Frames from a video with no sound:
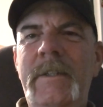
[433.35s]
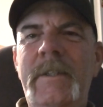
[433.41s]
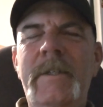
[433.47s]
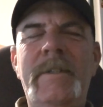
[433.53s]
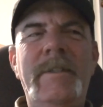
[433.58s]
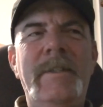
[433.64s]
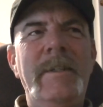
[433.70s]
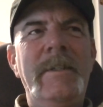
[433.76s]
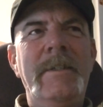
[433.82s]

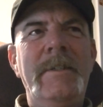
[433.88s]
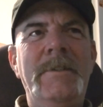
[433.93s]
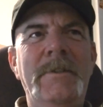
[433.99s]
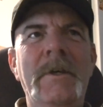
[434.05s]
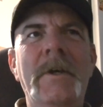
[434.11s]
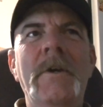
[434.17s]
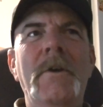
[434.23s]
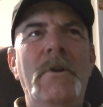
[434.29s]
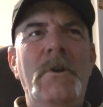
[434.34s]
This is,
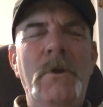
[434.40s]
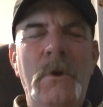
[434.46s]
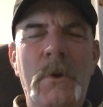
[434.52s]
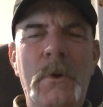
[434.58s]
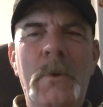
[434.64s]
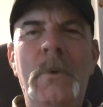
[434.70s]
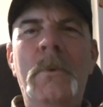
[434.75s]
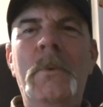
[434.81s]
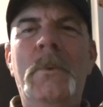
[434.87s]

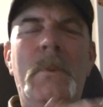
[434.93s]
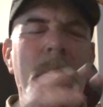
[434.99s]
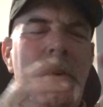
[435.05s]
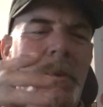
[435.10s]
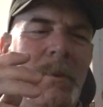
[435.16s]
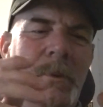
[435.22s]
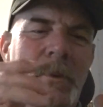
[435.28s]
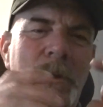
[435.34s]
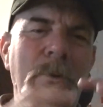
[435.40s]
you
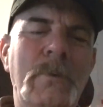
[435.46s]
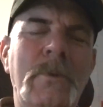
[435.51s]
do